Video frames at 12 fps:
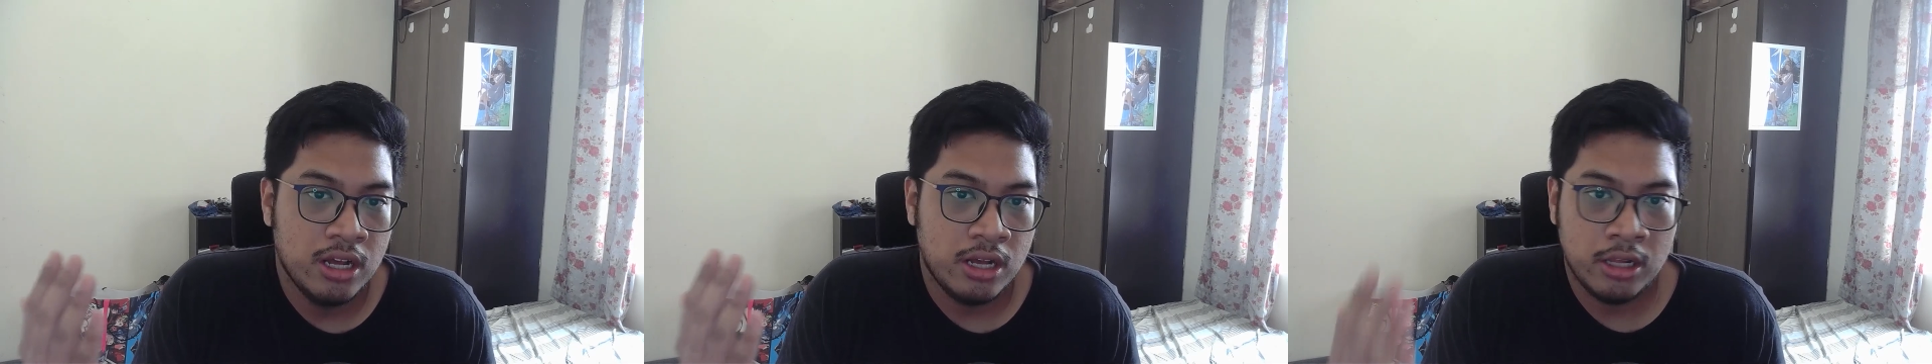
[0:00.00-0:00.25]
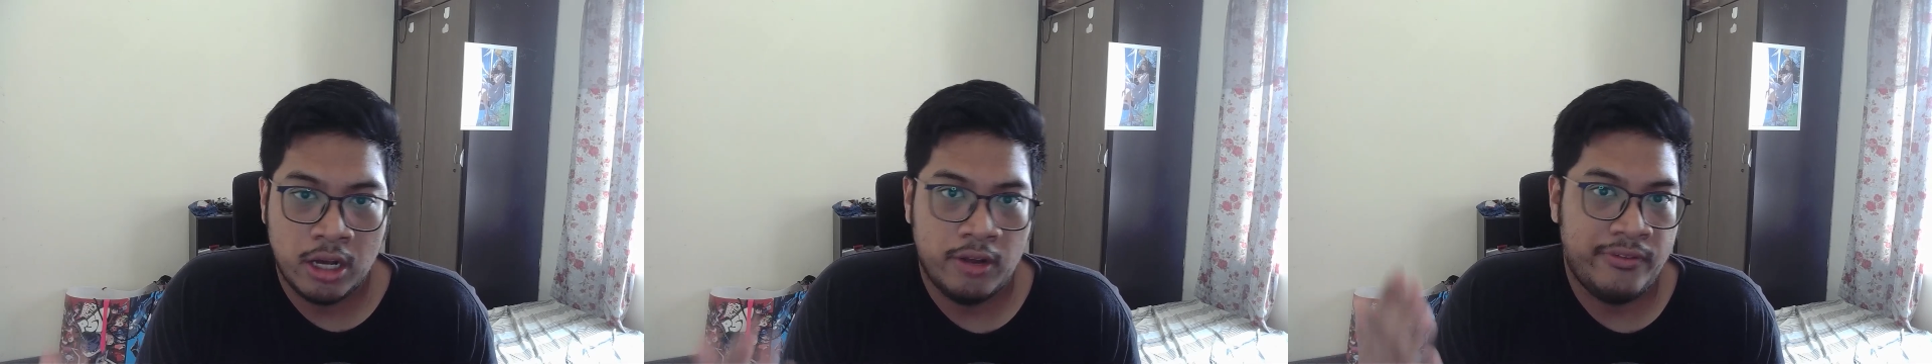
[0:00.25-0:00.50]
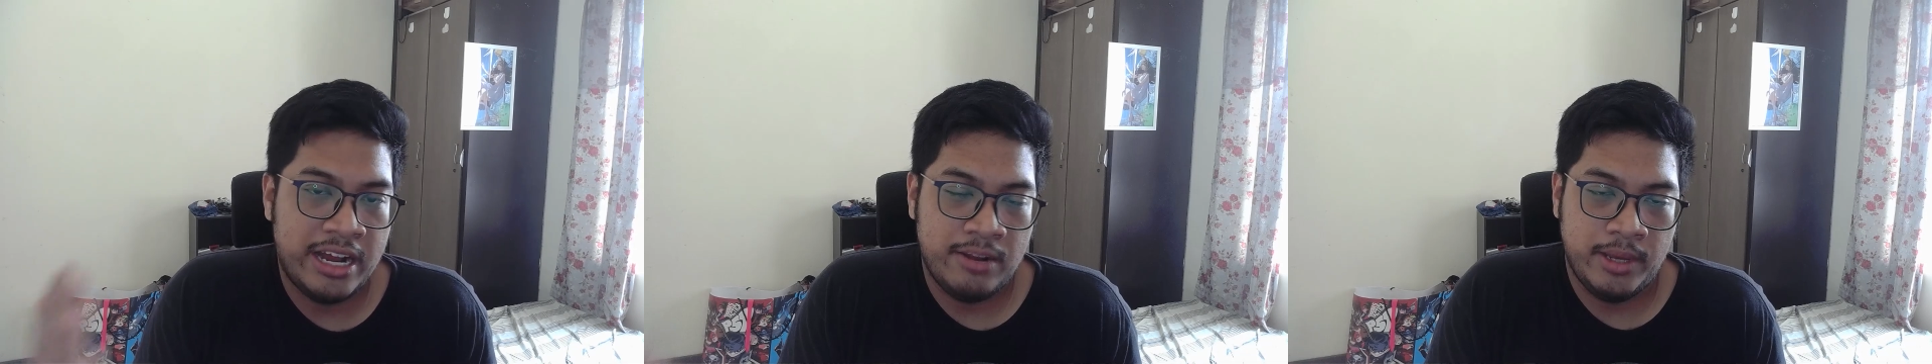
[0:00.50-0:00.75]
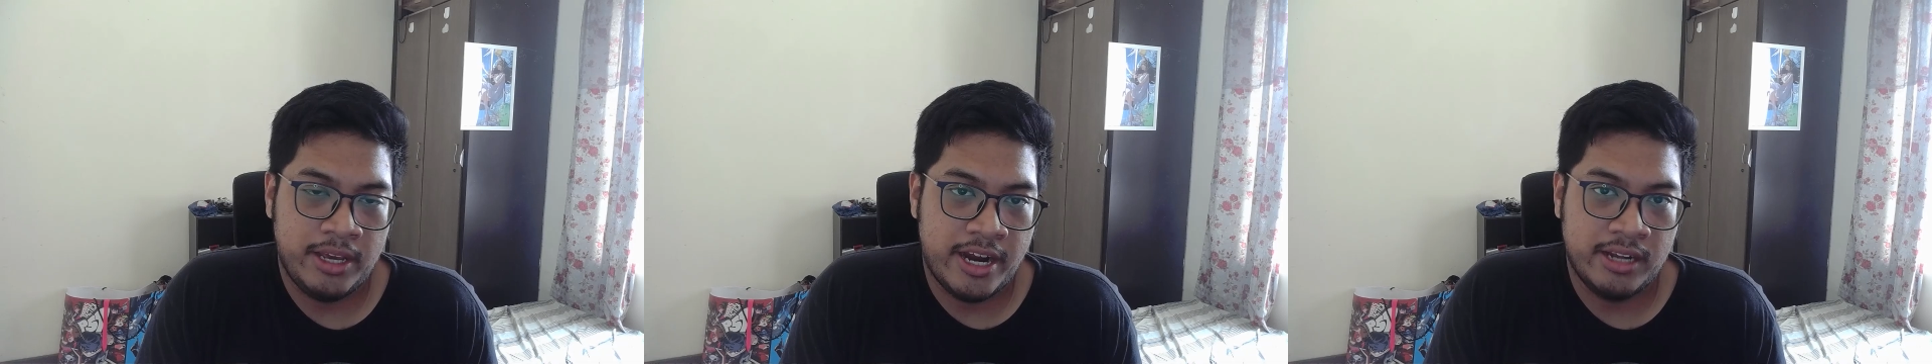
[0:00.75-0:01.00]
a lot of
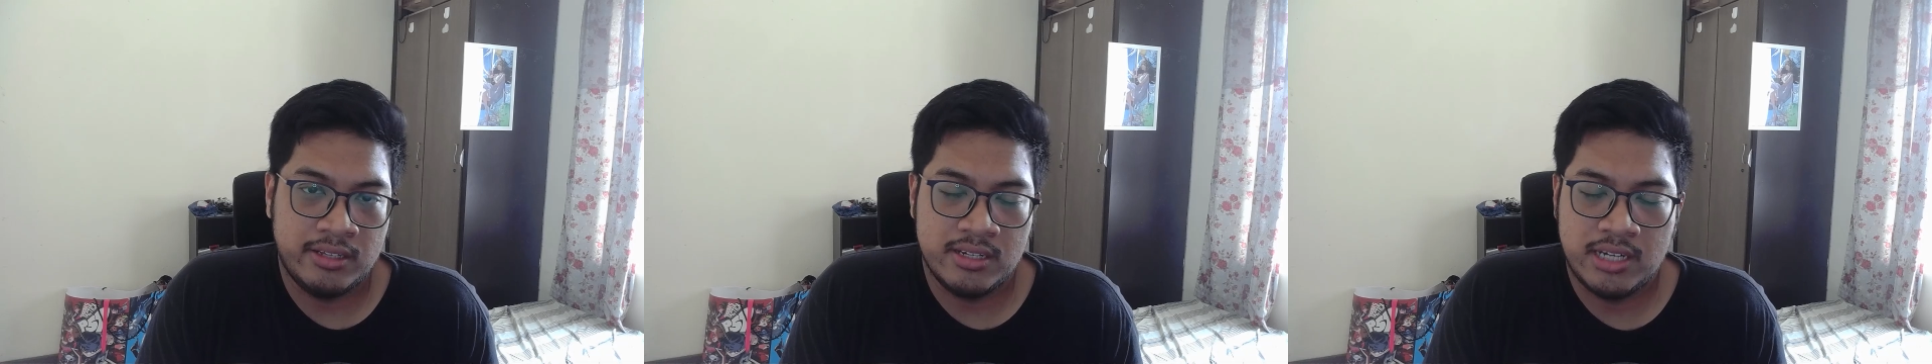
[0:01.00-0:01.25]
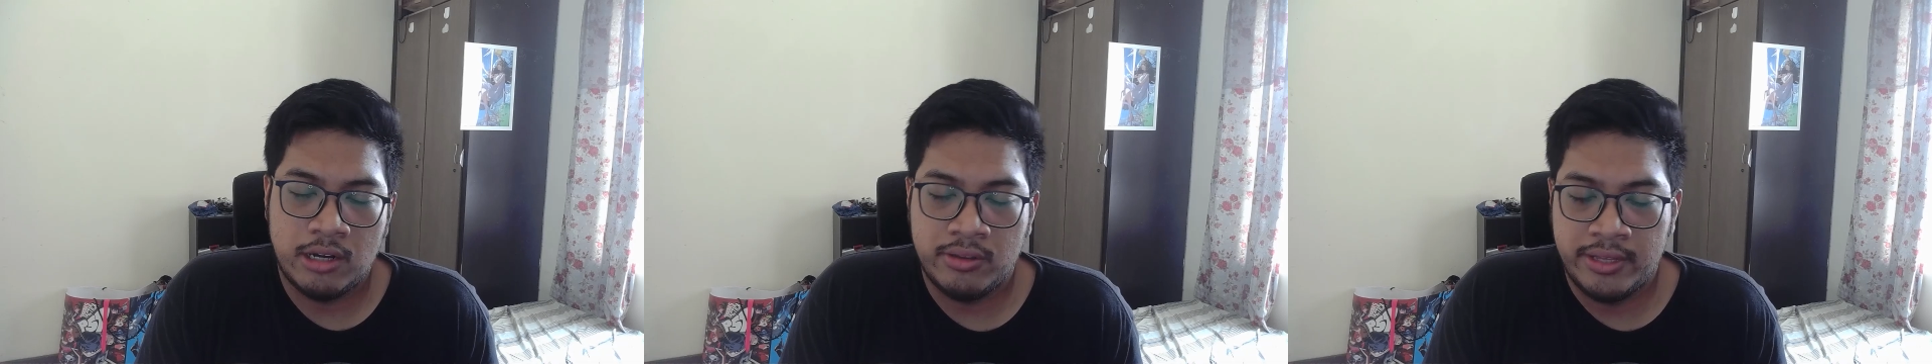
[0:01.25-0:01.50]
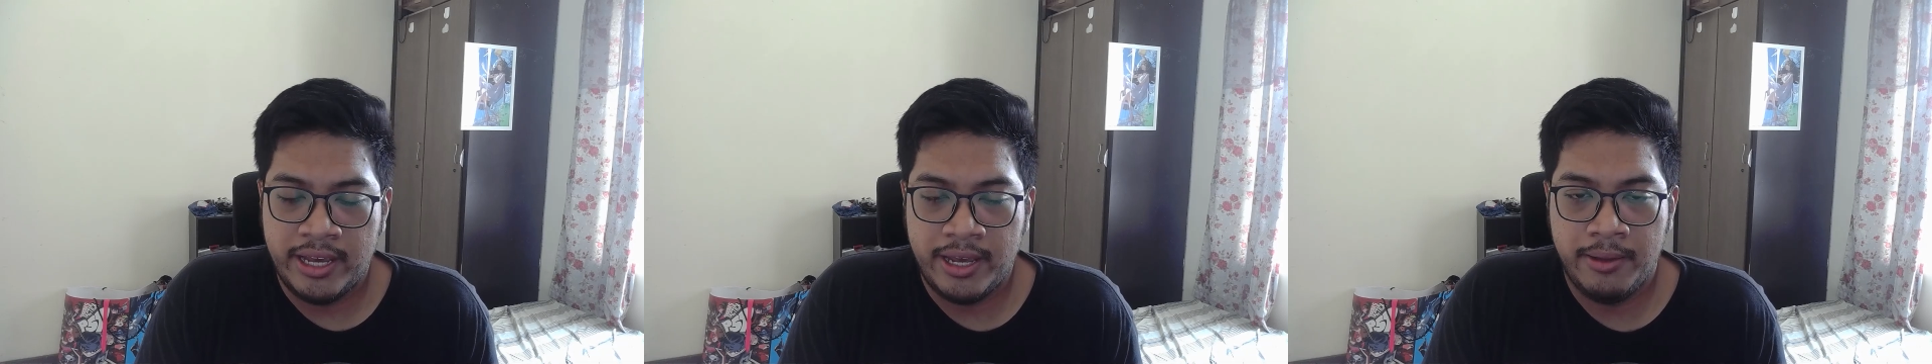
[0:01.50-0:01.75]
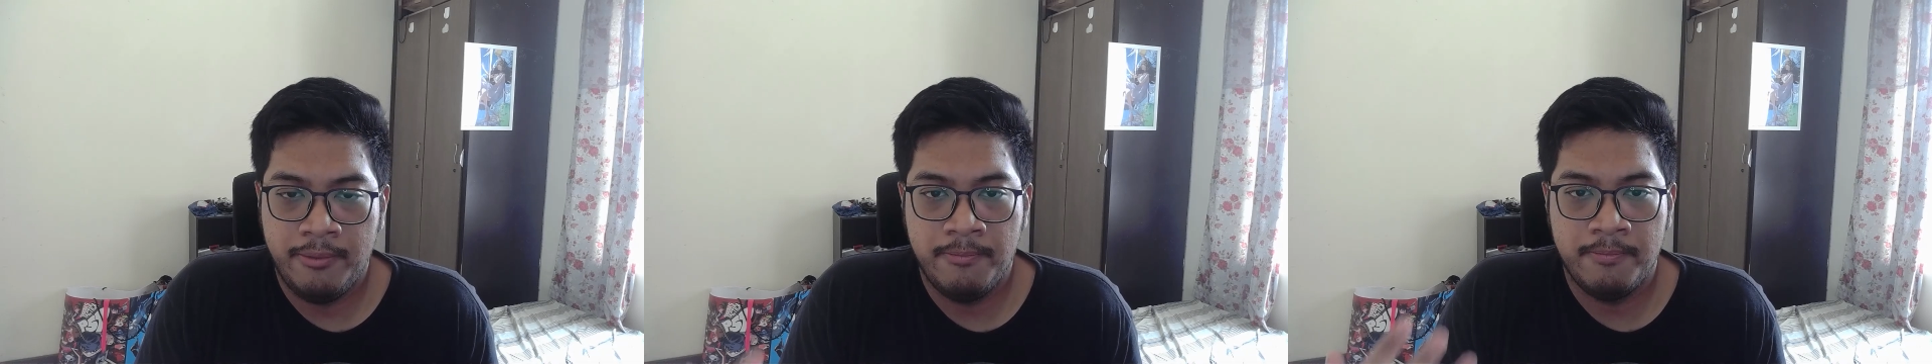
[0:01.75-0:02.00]
anime characters out there.